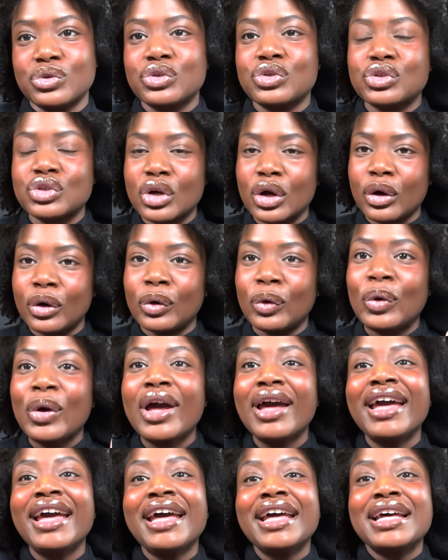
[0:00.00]
So
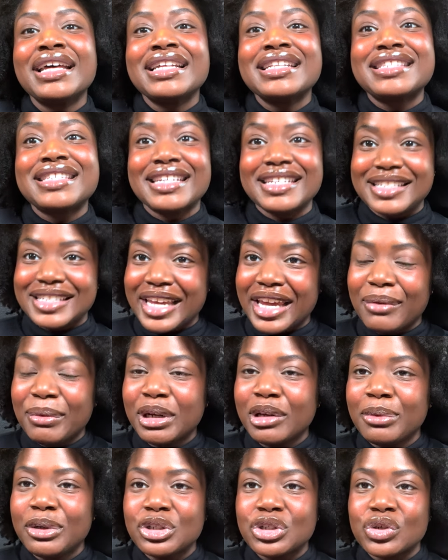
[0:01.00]
today I'm
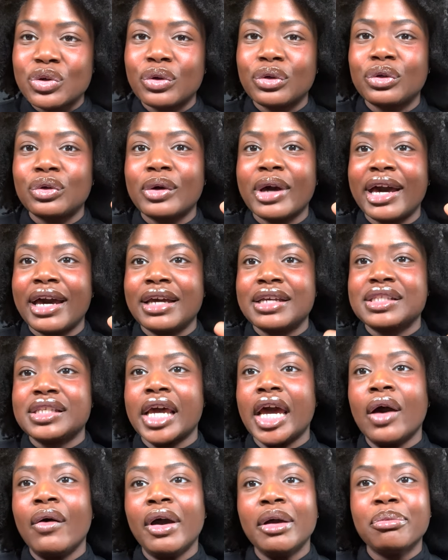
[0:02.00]
going to be showing you guys
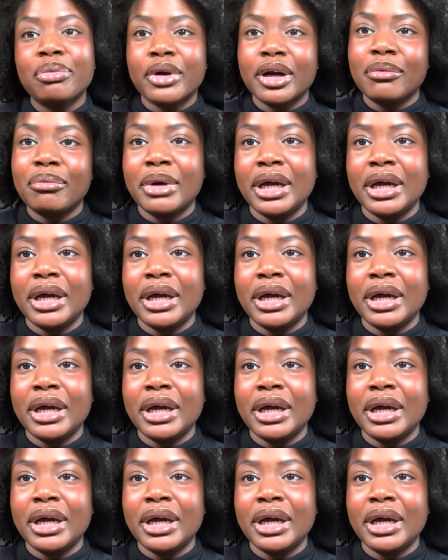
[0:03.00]
how I prep